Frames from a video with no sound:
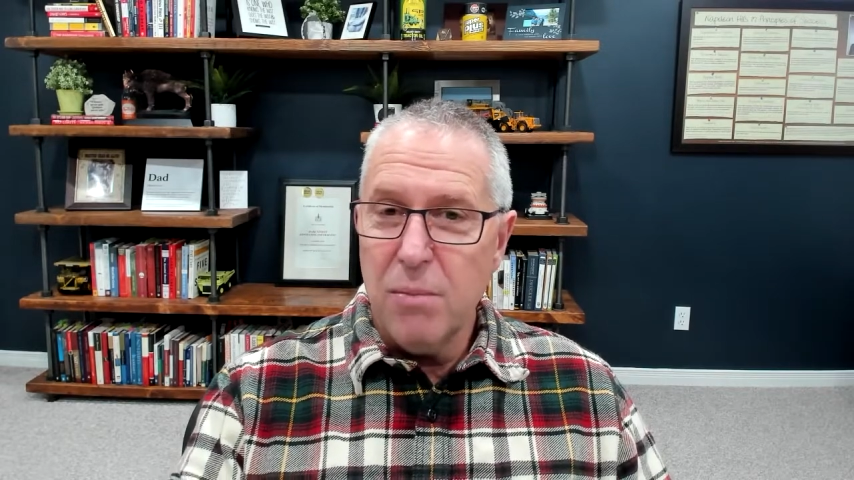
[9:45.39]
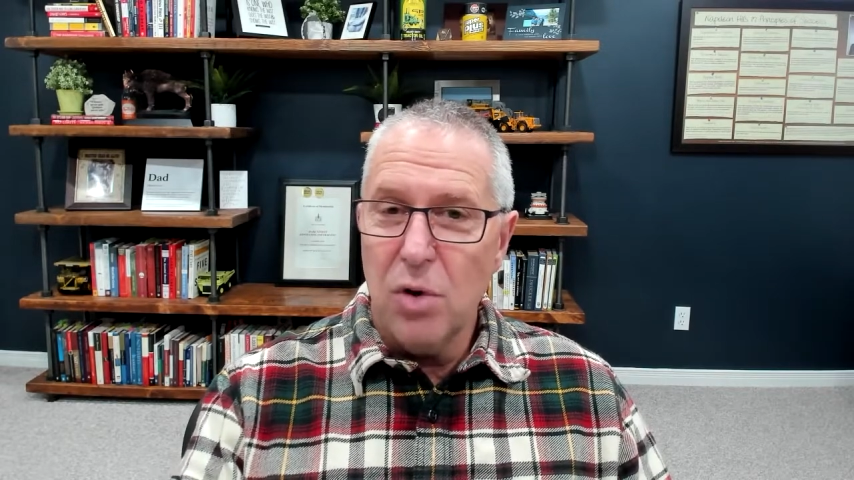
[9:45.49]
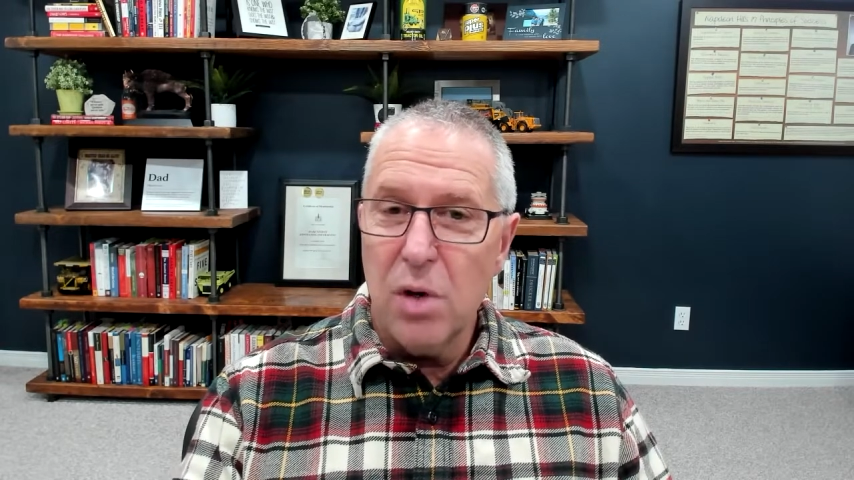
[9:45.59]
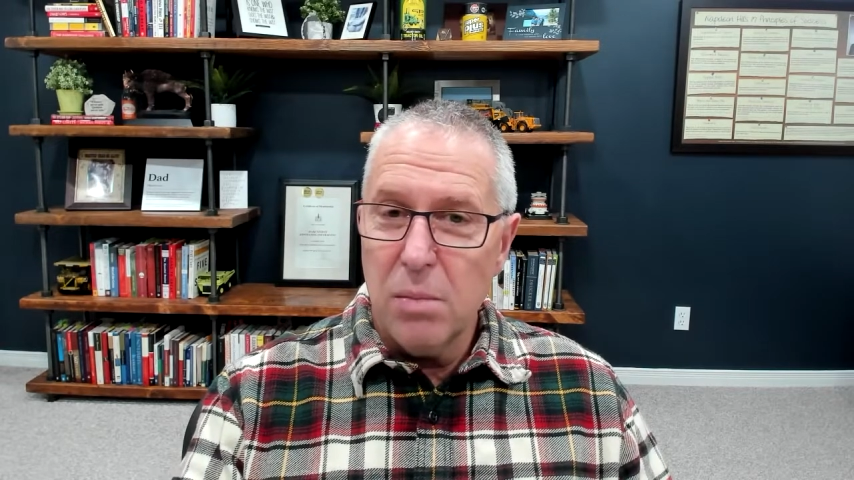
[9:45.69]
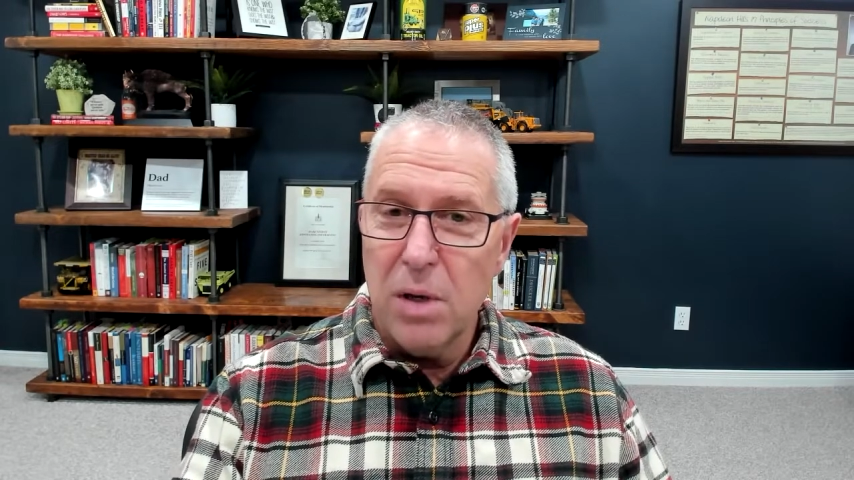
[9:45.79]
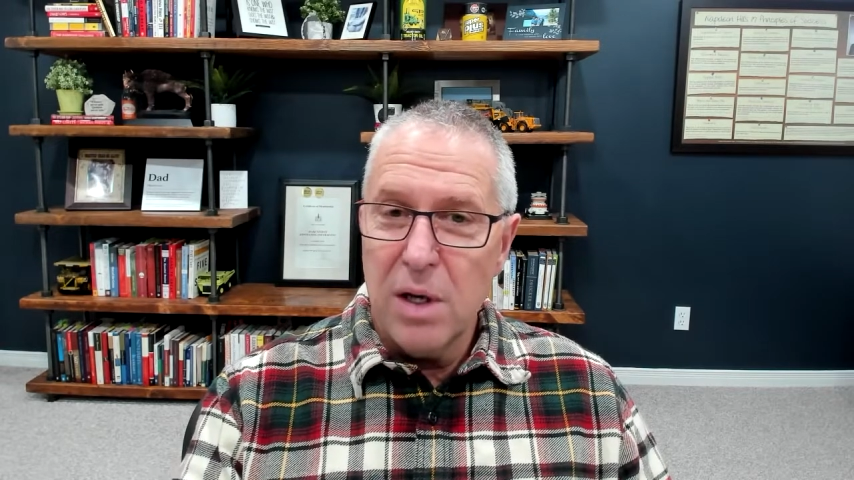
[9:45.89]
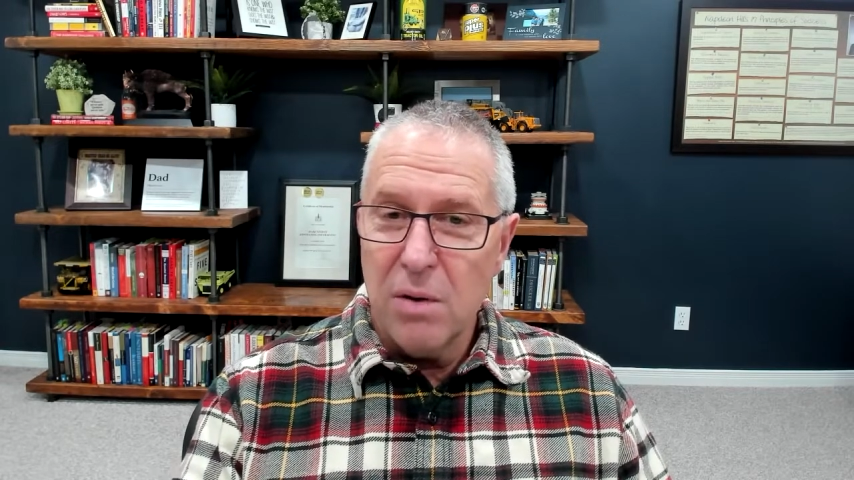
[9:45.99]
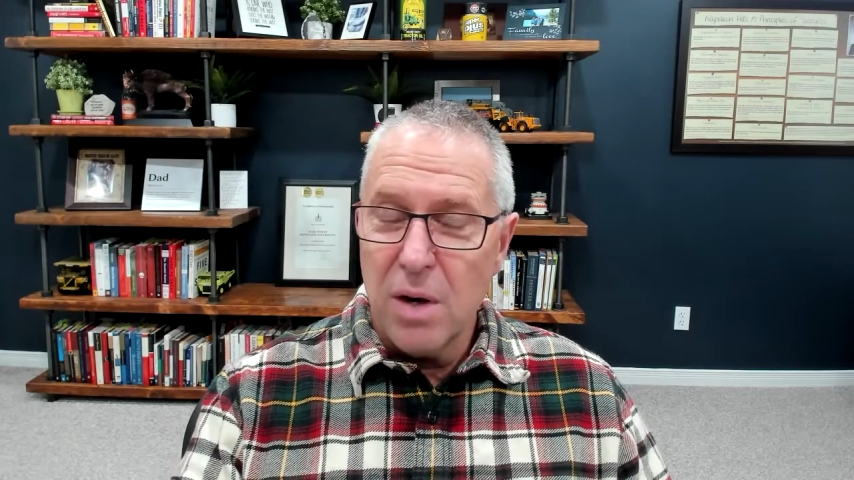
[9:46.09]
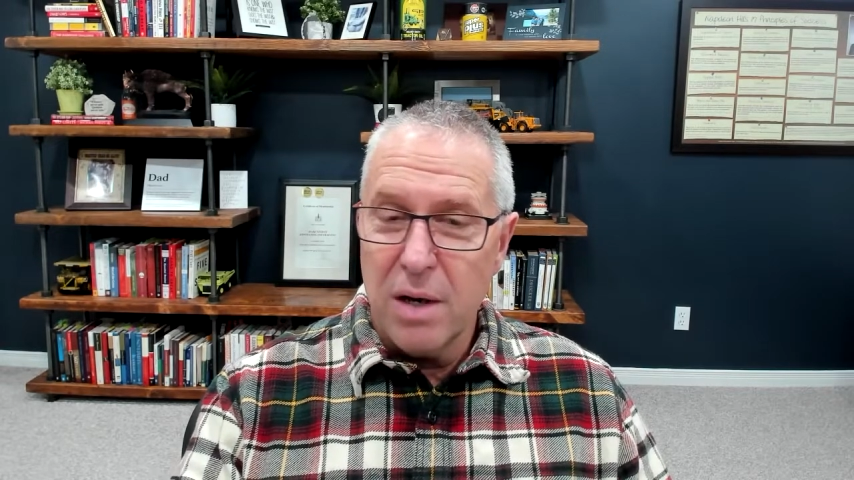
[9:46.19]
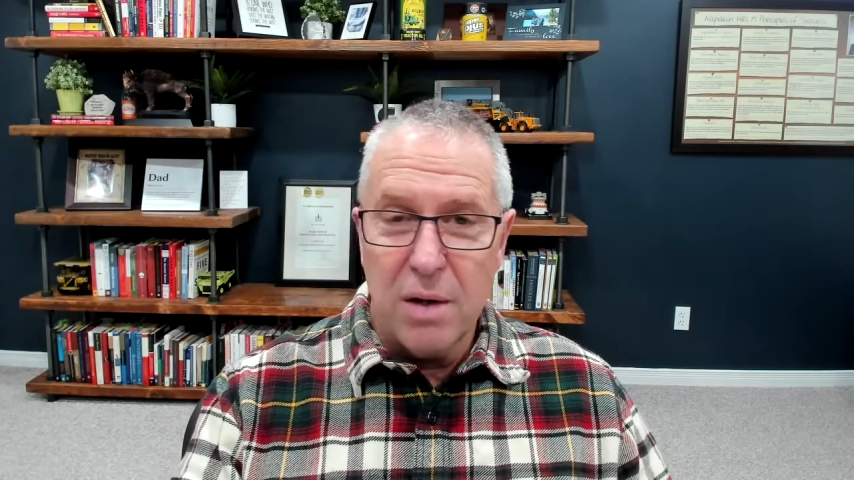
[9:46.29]
you're going to be here,
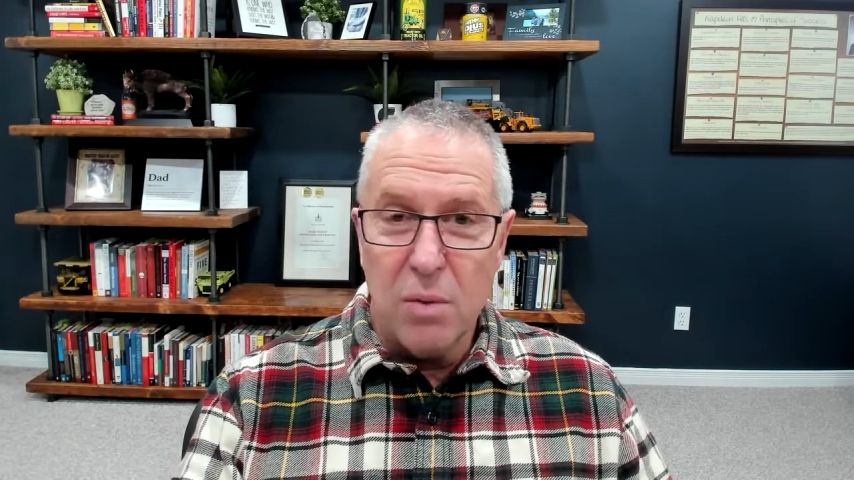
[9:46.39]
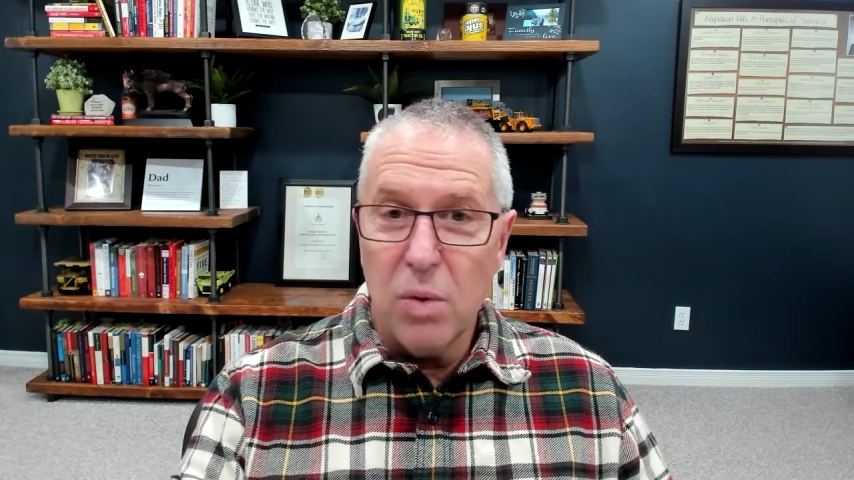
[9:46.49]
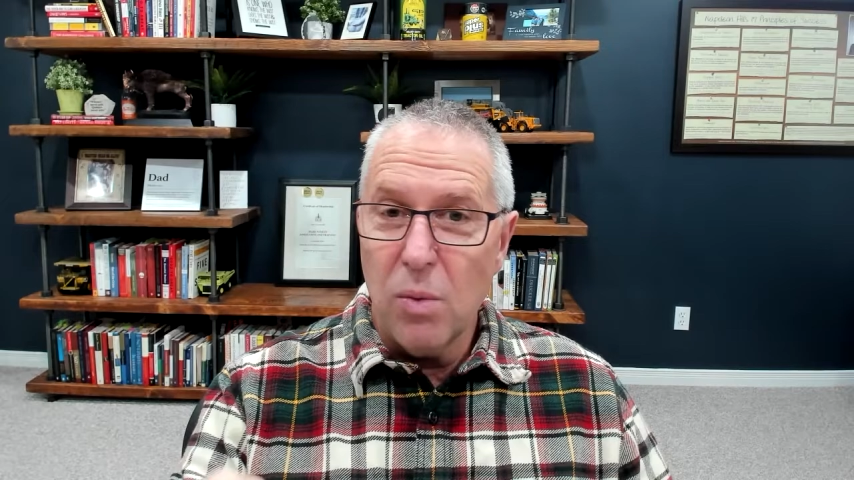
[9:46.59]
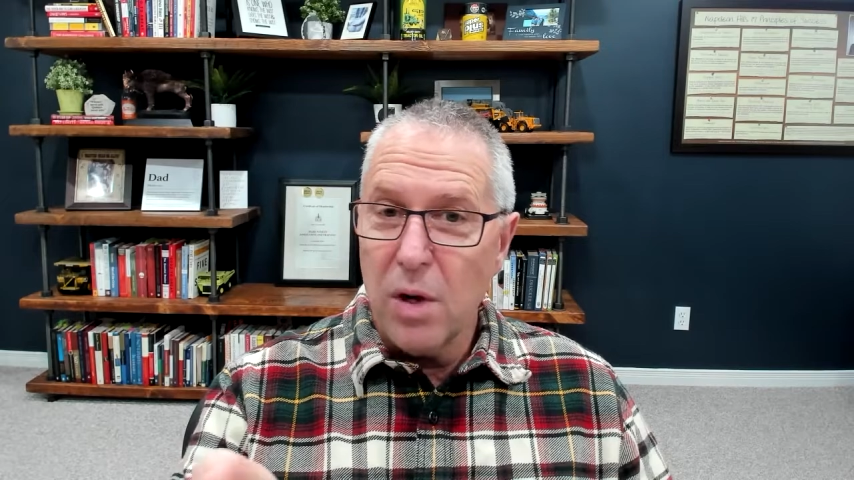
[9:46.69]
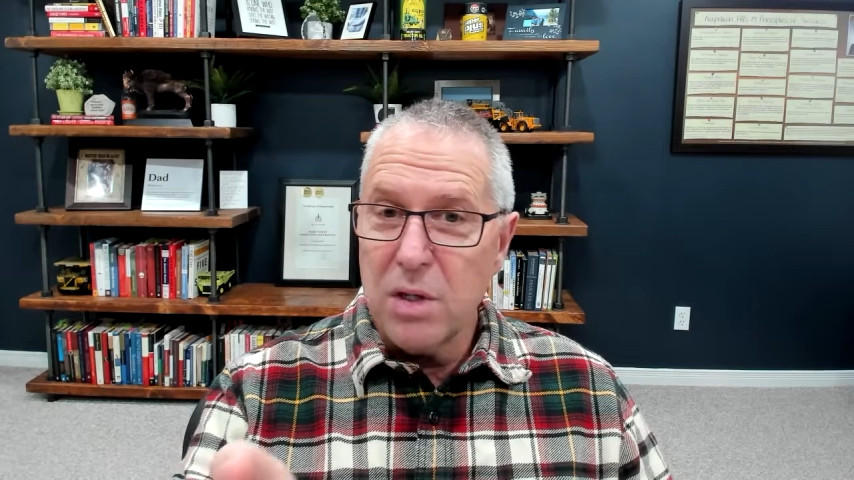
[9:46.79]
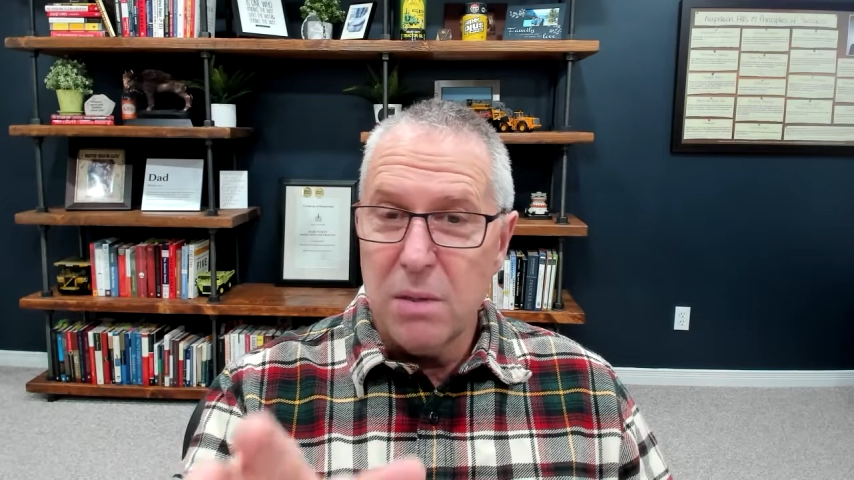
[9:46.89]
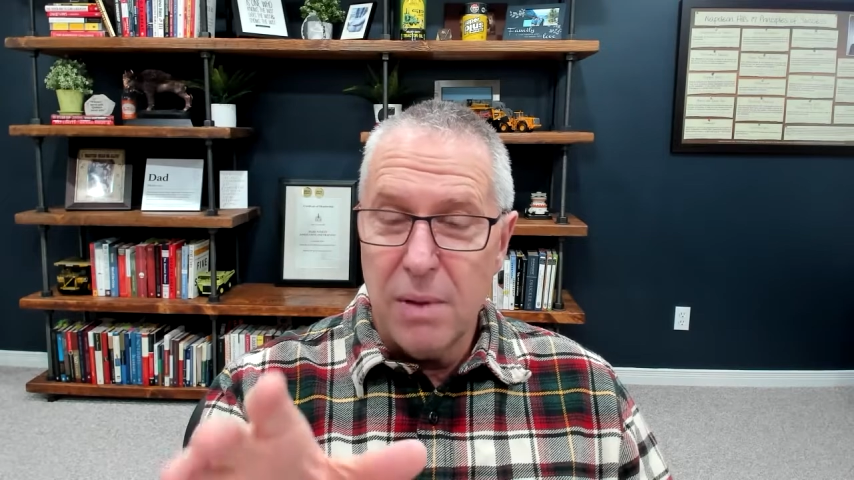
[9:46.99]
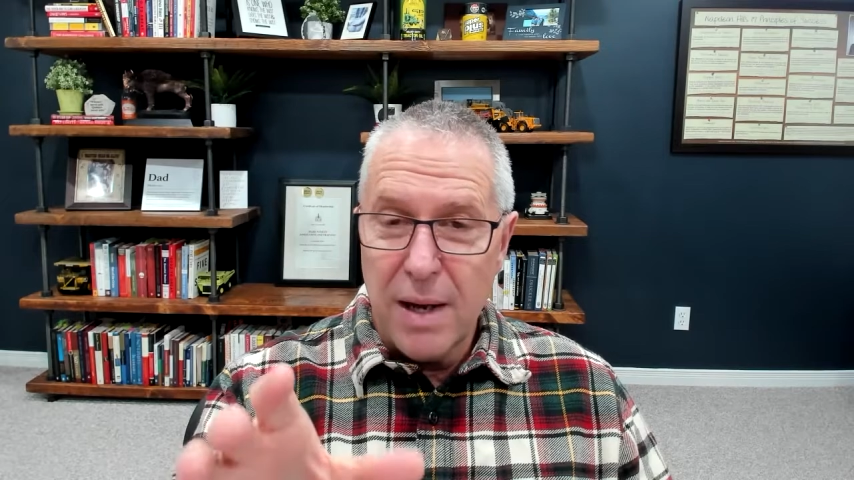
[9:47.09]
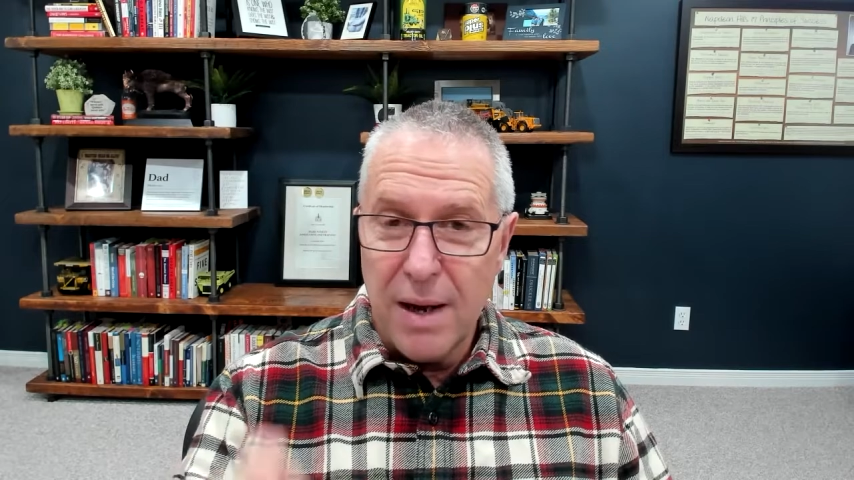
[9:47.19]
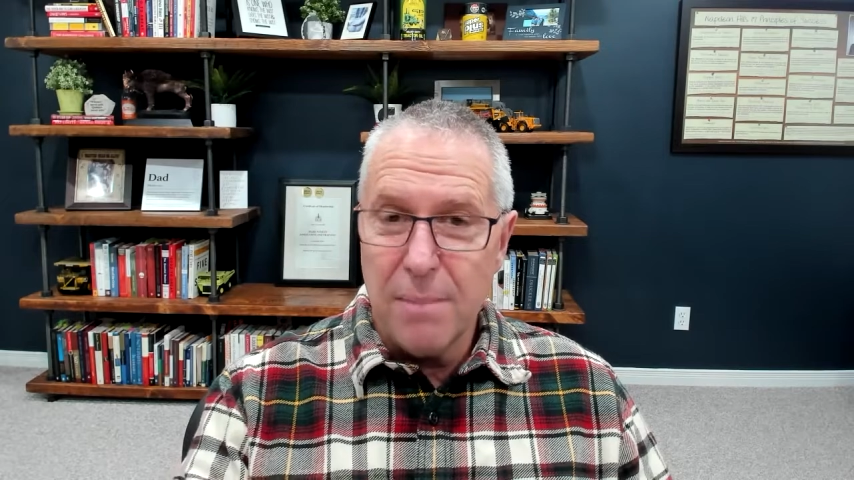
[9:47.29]
and we want you to be
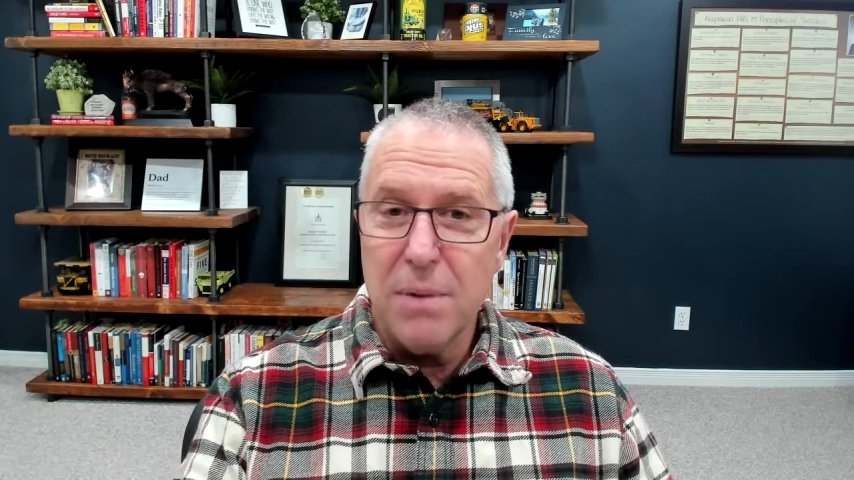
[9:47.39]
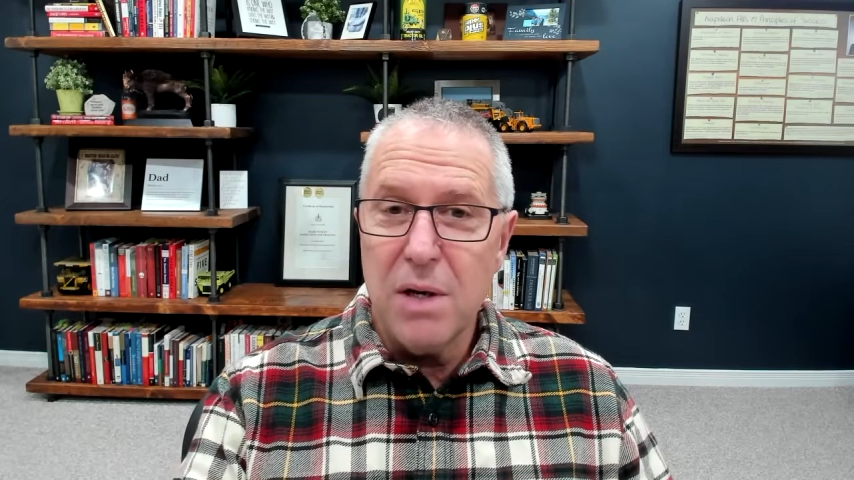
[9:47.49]
happy